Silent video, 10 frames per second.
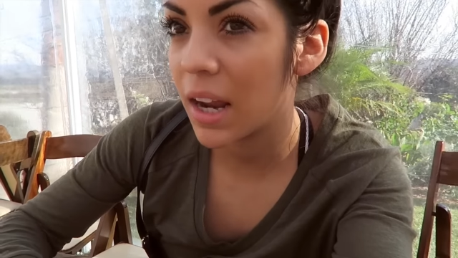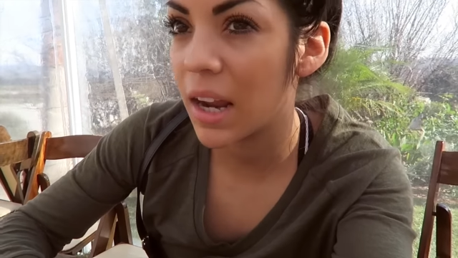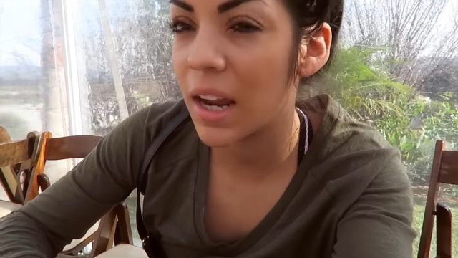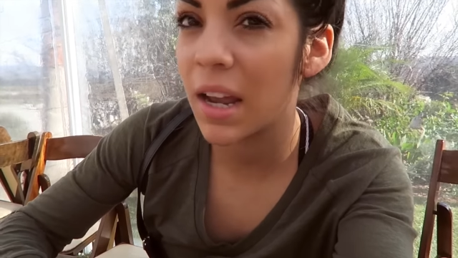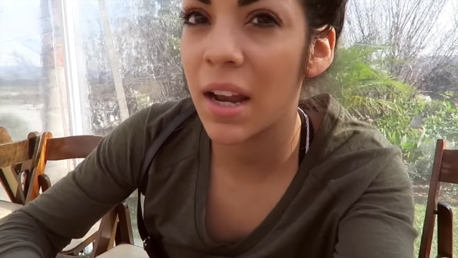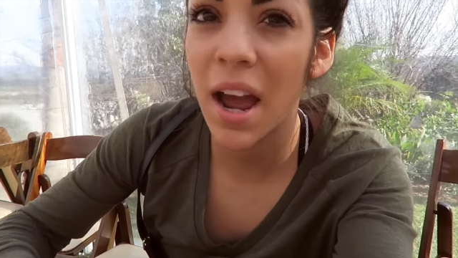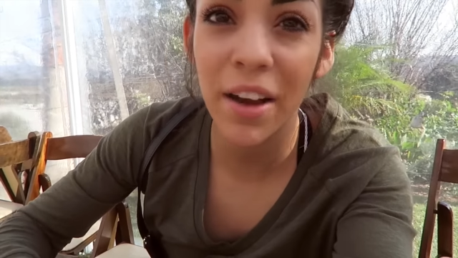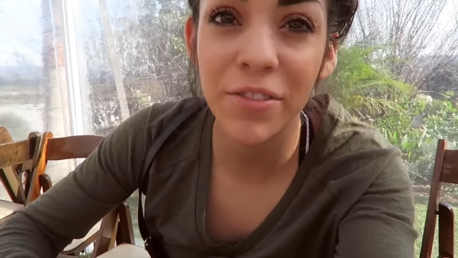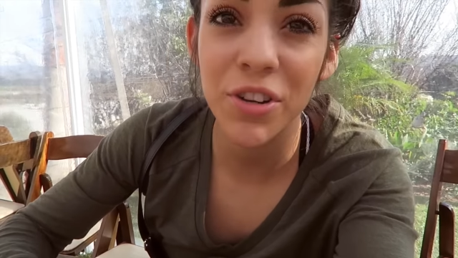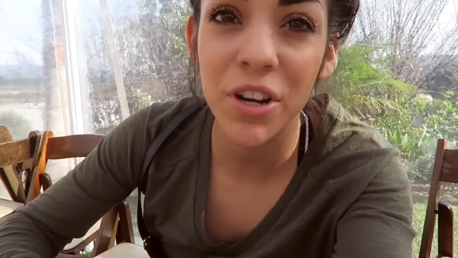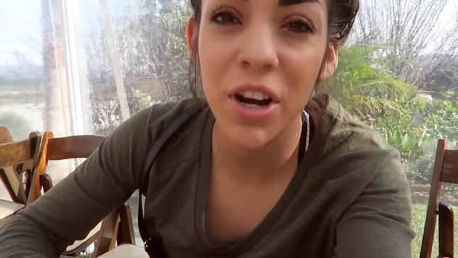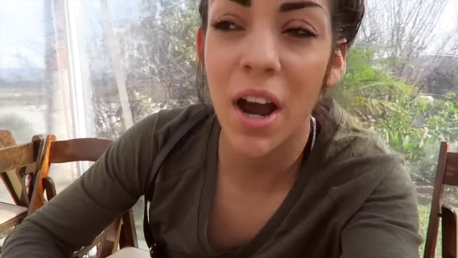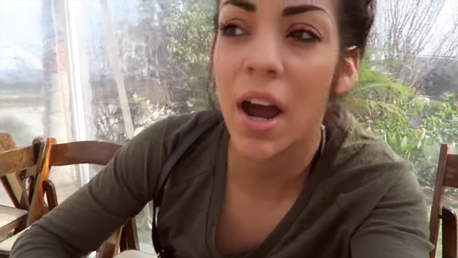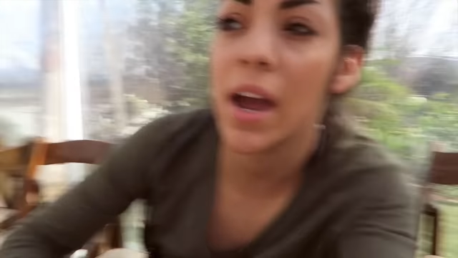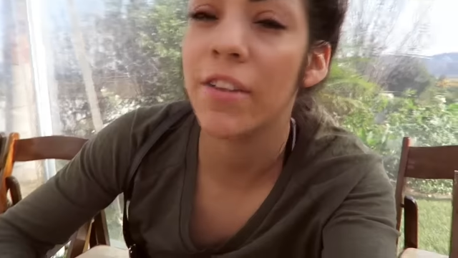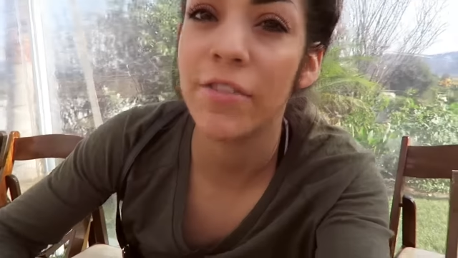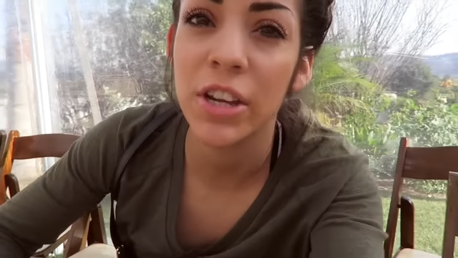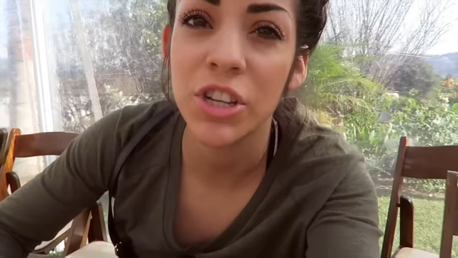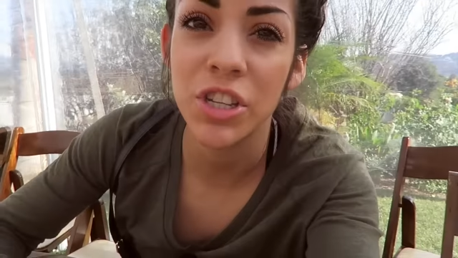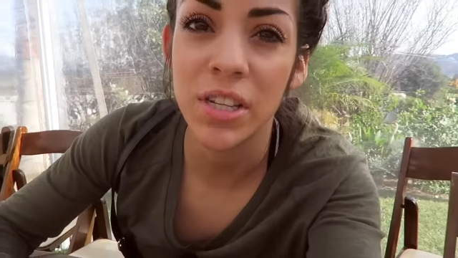And after I
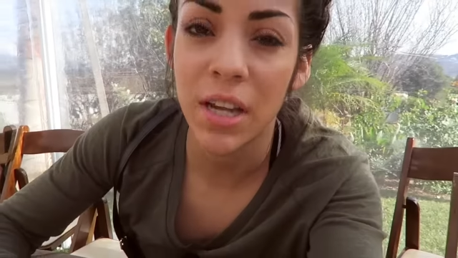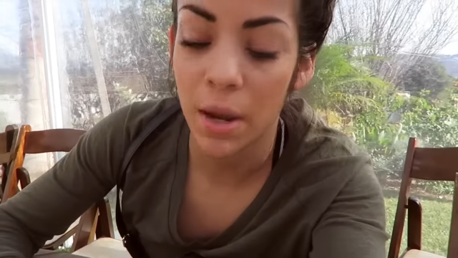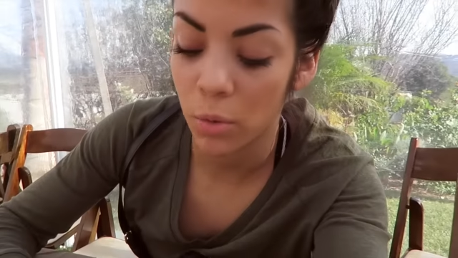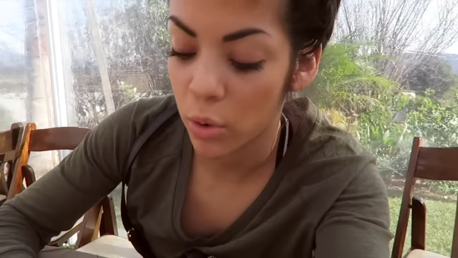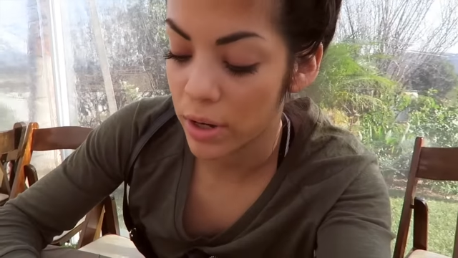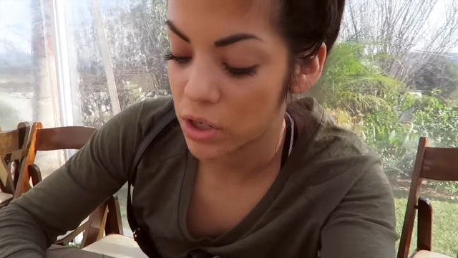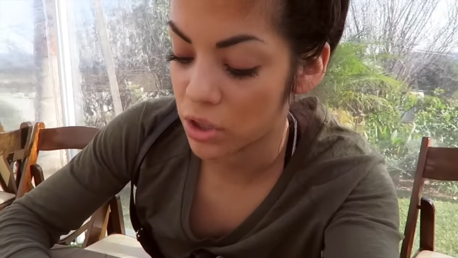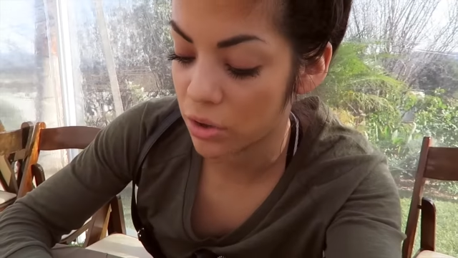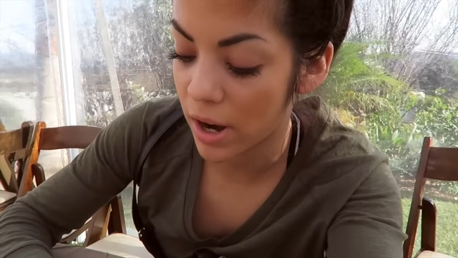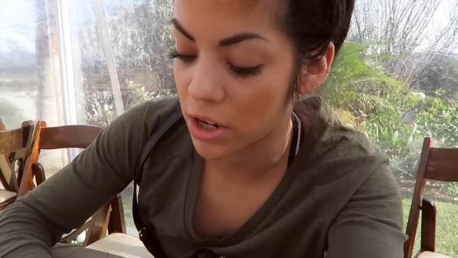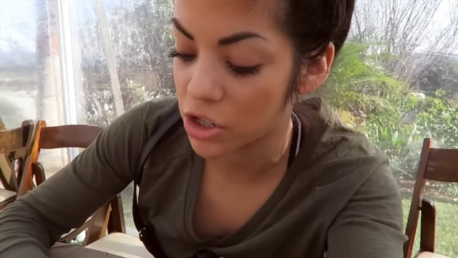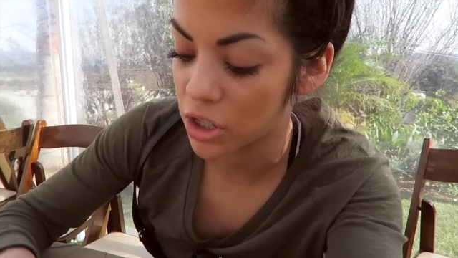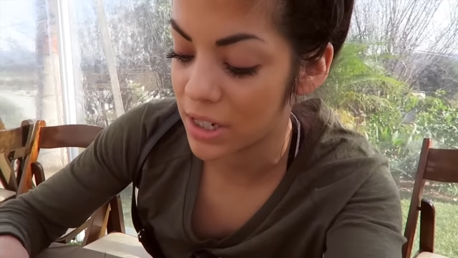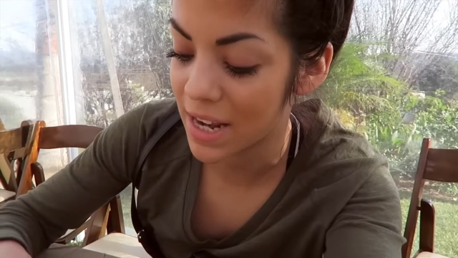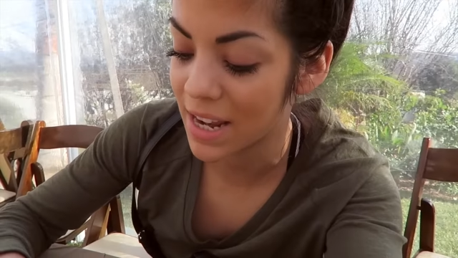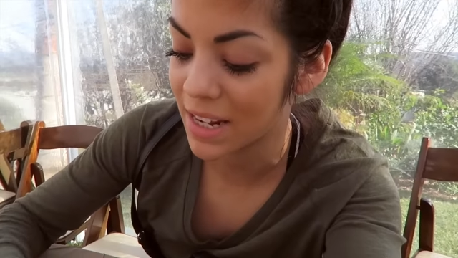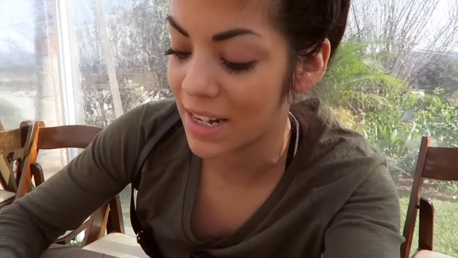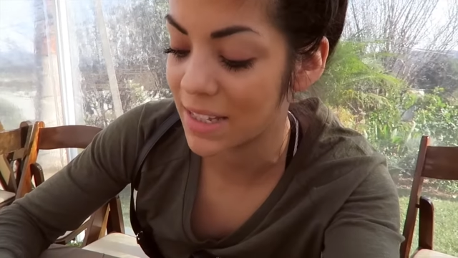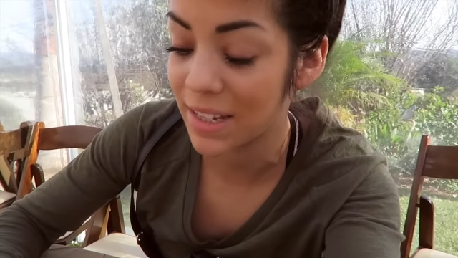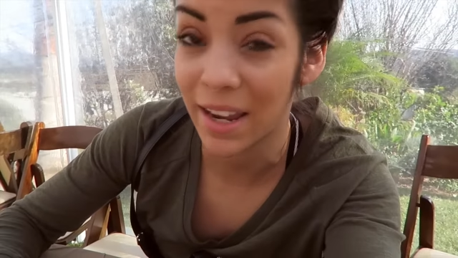finish this, I'm going to actually take an
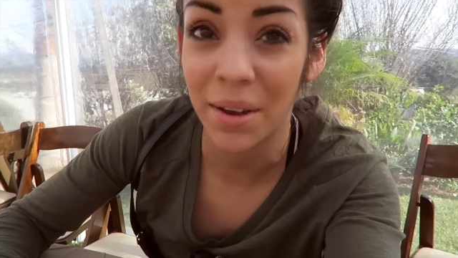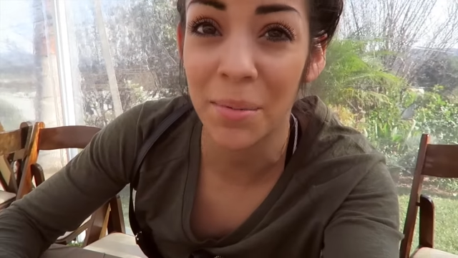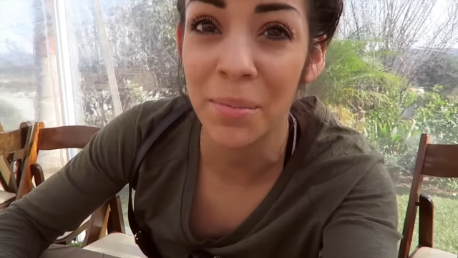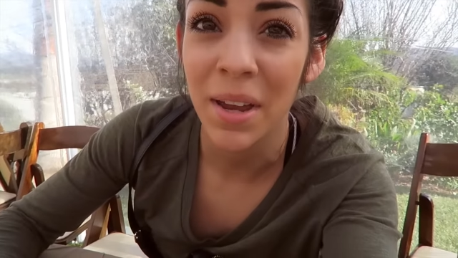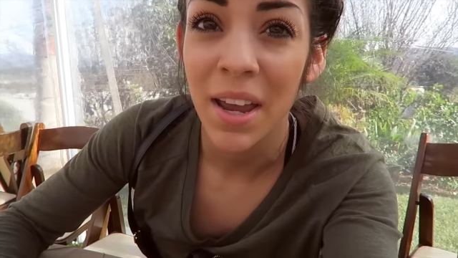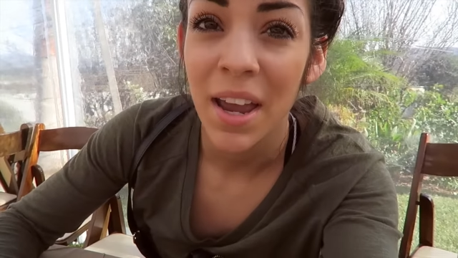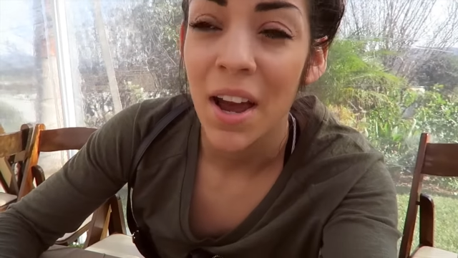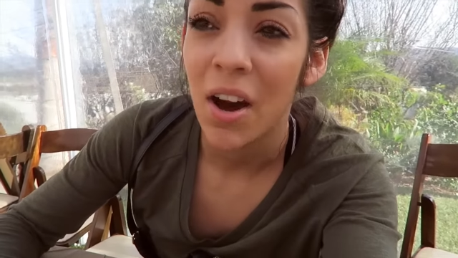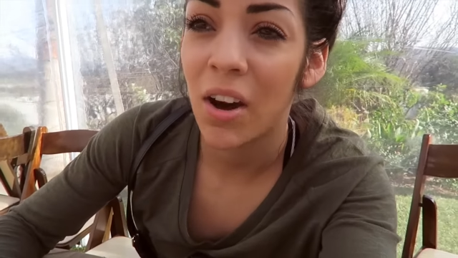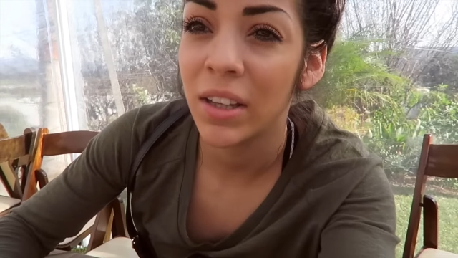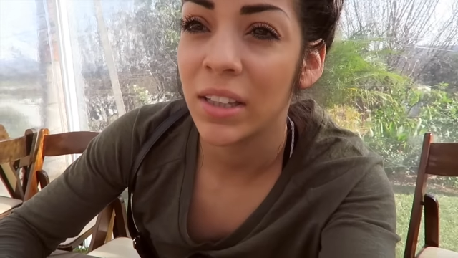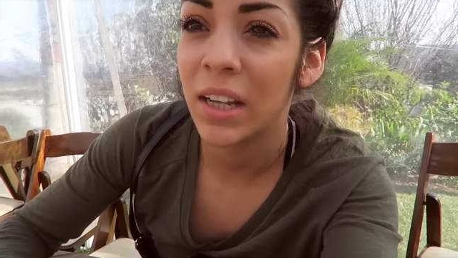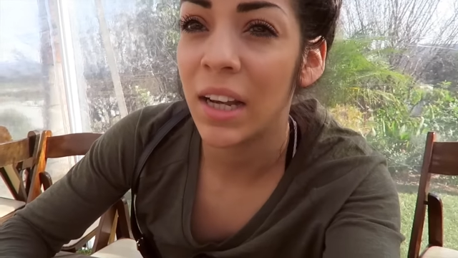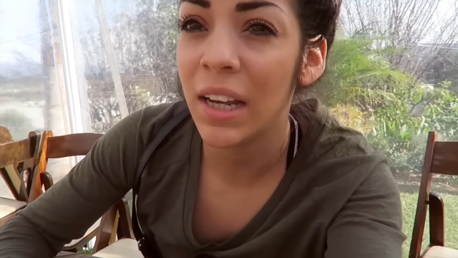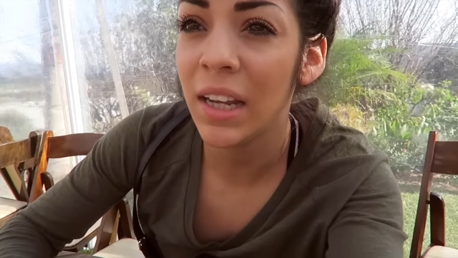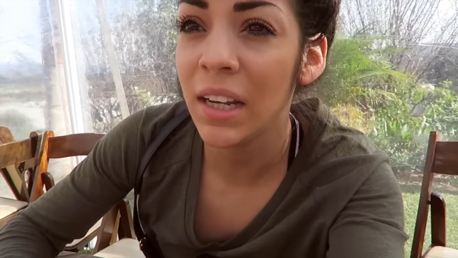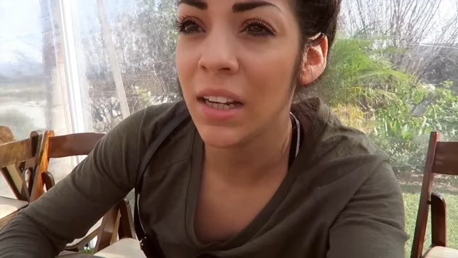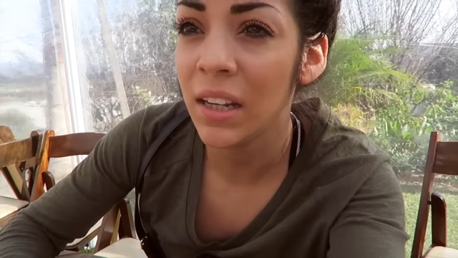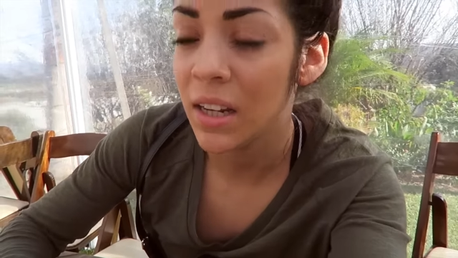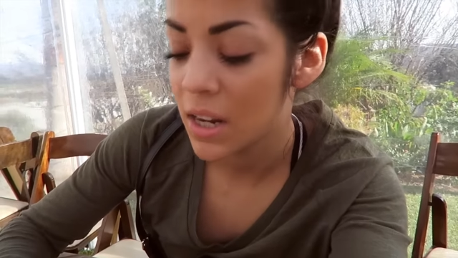exam online.